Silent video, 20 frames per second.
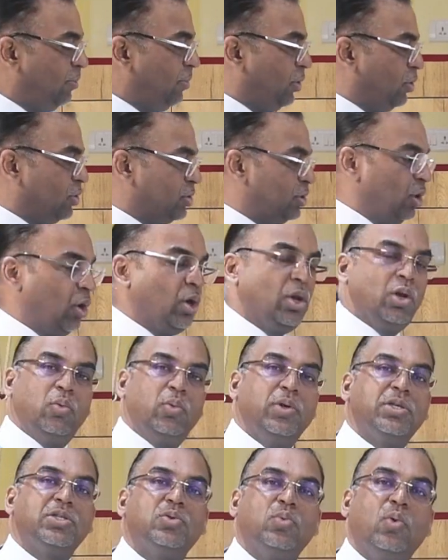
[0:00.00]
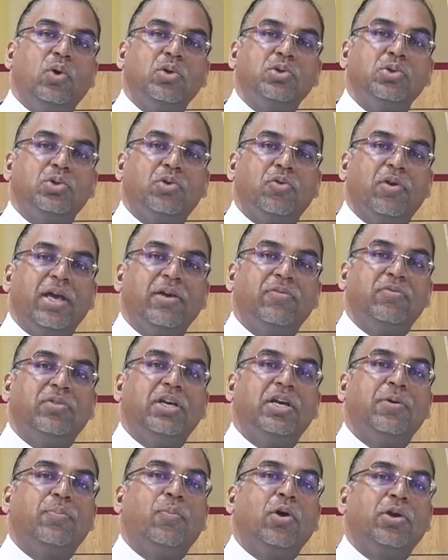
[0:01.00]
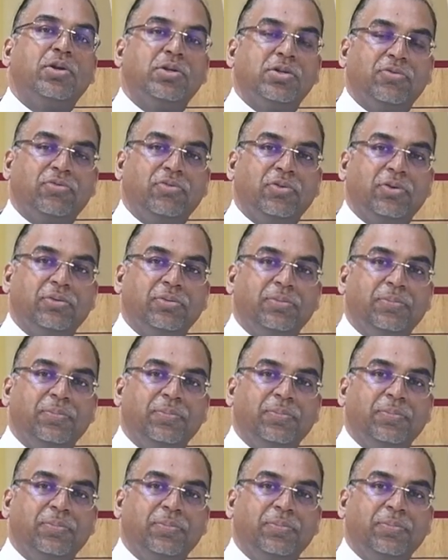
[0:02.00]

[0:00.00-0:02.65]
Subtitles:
Because they always want to drive their point of view.